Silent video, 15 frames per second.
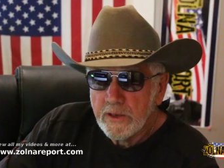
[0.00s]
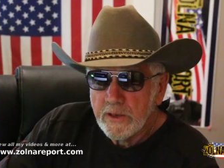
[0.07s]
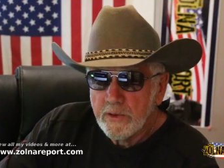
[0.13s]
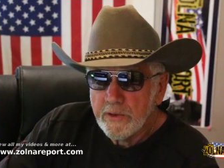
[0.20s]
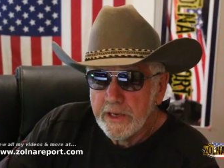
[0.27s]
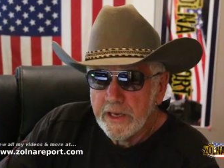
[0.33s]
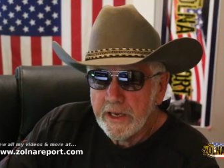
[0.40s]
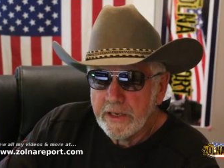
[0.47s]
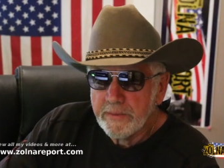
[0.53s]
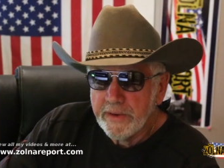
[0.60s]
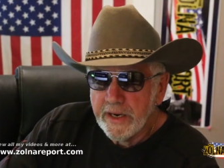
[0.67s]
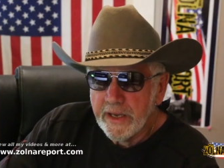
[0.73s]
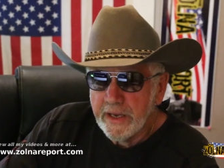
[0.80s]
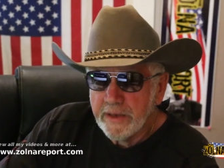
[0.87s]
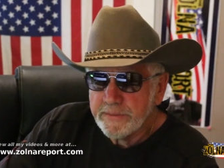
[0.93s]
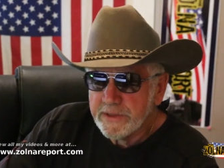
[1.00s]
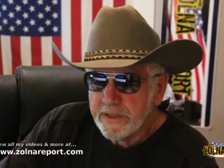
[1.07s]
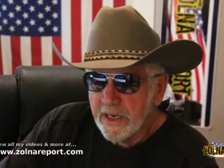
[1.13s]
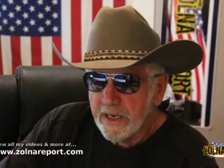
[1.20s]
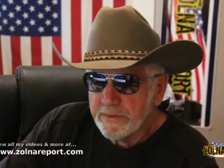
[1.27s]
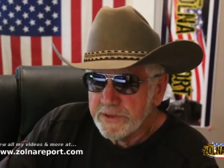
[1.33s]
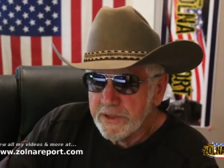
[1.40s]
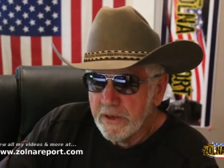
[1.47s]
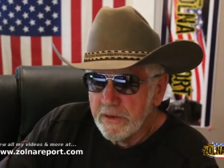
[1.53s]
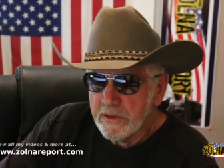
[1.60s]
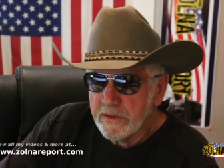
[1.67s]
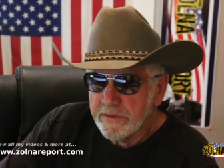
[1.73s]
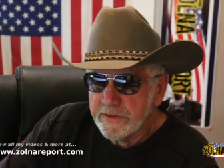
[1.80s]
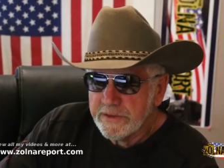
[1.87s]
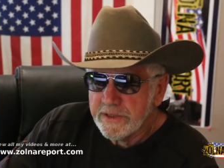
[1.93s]
Hello again, my name's Gabe
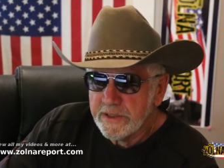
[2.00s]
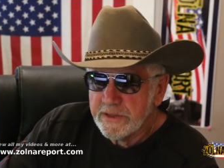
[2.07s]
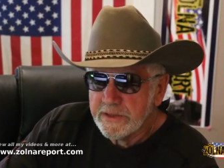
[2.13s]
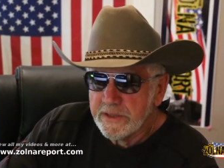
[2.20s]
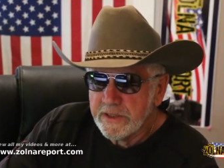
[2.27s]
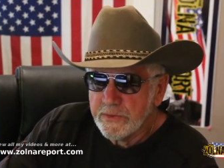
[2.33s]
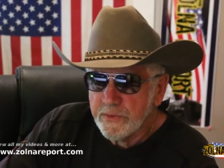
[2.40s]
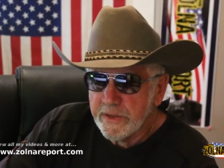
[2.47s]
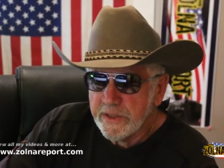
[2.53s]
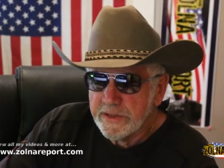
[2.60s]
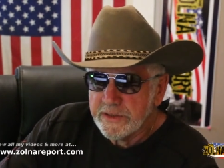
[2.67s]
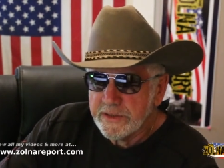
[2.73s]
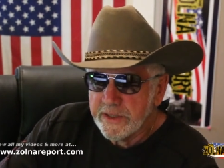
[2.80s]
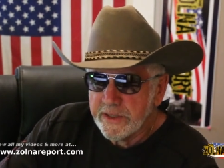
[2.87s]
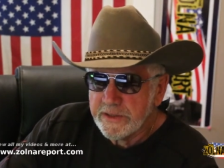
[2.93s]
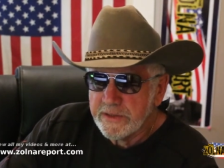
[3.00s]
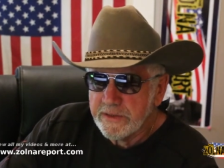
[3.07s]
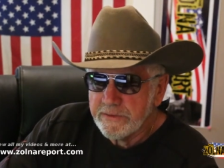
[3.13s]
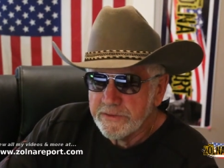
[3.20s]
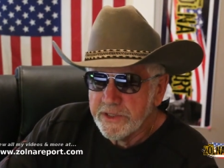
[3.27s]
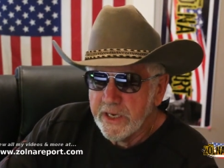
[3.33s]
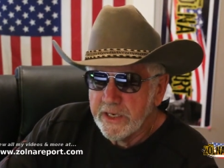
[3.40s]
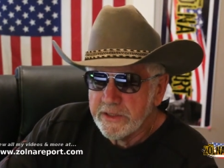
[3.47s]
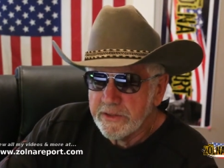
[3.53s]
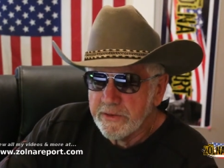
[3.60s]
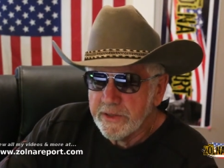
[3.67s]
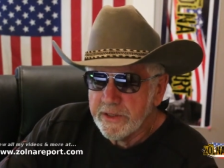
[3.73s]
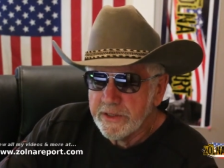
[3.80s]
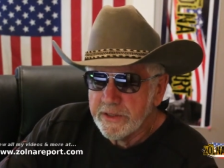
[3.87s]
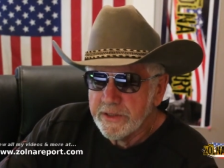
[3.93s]
Zolna. This is the 26th of
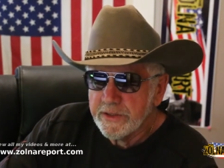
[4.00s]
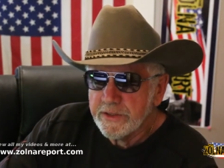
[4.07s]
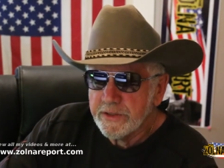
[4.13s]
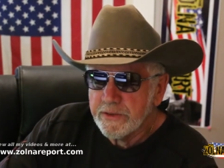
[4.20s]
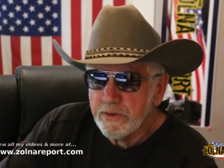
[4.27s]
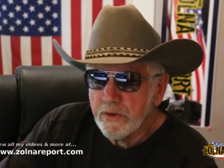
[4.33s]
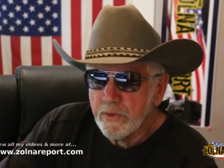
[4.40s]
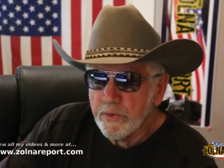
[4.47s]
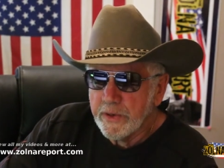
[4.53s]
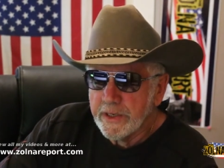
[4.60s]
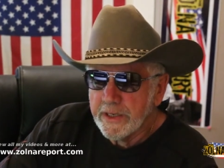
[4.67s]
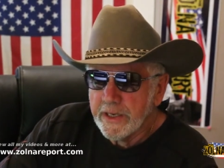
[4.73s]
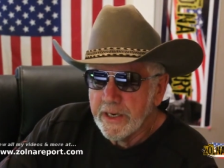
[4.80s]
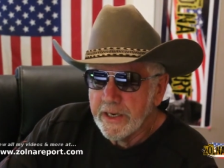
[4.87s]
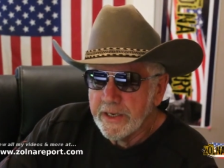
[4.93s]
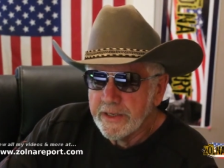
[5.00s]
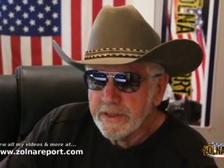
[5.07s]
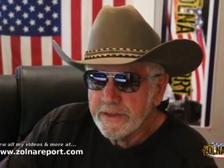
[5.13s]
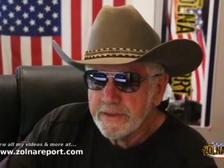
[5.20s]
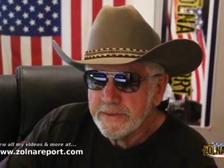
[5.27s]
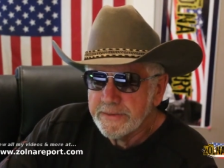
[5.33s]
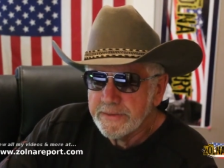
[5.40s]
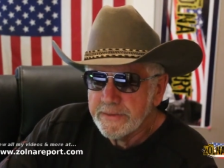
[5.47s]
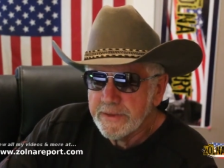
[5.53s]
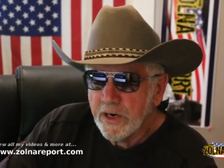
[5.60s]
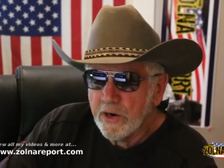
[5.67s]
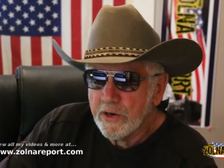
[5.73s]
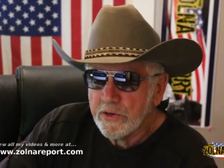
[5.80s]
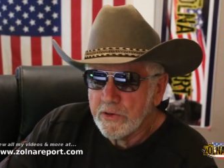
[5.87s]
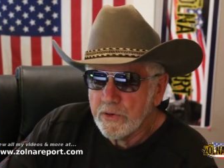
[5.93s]
January, 2019,
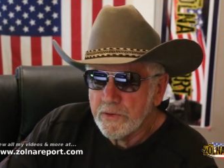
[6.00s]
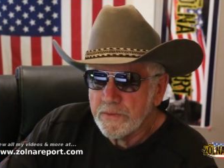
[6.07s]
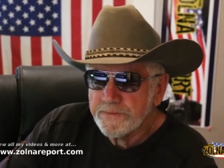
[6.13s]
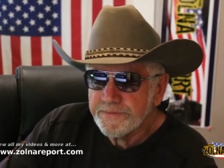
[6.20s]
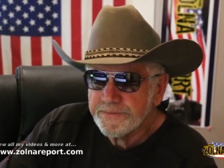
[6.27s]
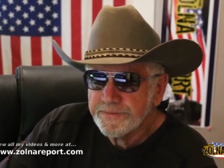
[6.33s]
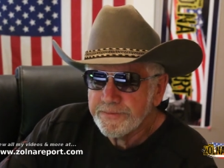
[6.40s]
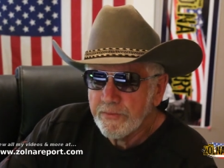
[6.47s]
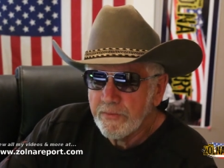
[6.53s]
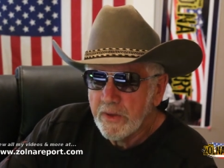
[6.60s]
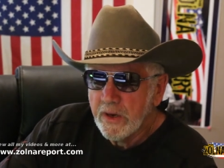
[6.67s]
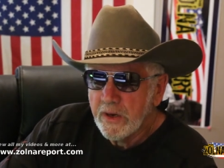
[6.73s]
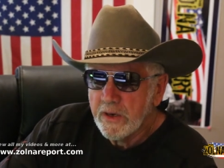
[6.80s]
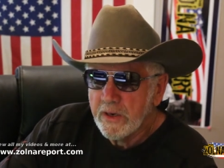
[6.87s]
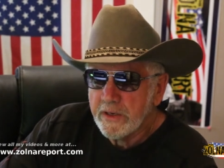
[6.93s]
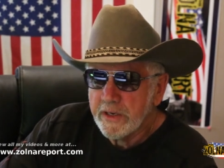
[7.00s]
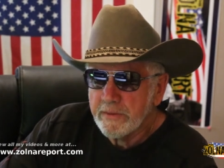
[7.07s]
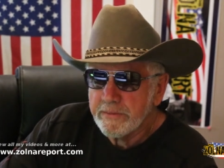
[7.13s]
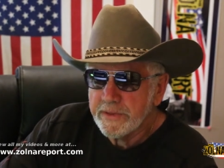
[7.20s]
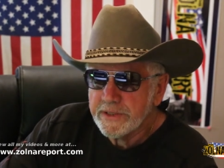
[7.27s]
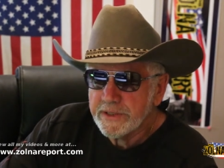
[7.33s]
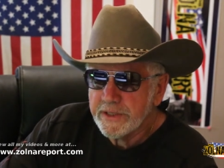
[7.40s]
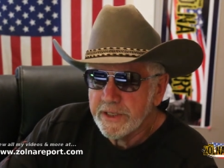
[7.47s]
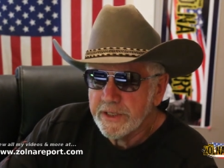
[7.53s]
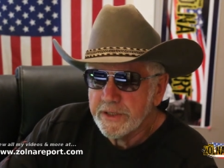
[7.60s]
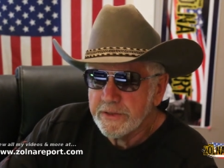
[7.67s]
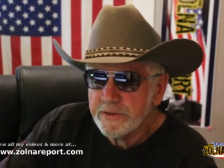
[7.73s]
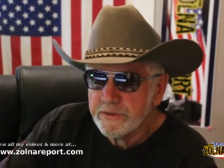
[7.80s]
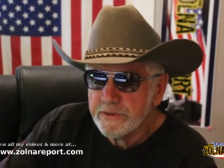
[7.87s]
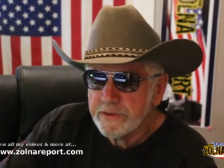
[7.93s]
article on NBC
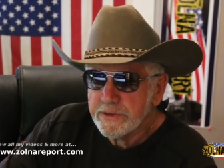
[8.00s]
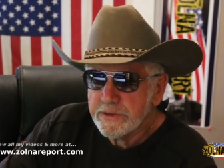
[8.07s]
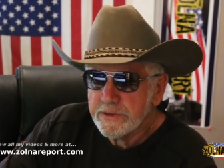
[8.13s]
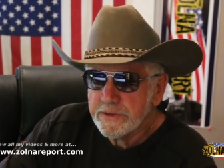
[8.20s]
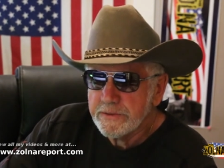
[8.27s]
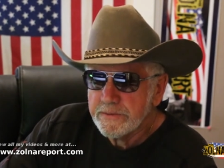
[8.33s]
News.